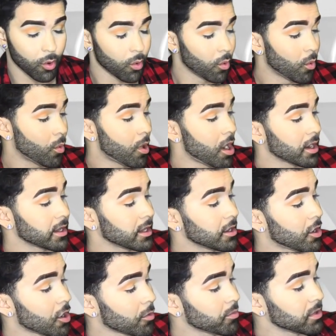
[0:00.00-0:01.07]
Walking
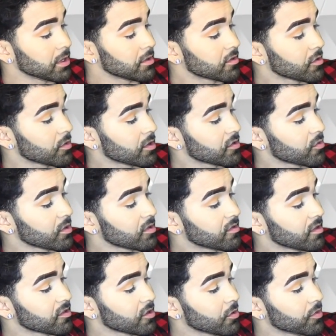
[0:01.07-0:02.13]
Heartbeat. So this was
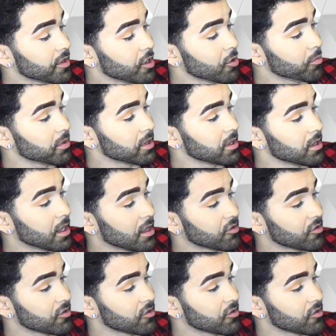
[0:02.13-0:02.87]
Disco Therapy.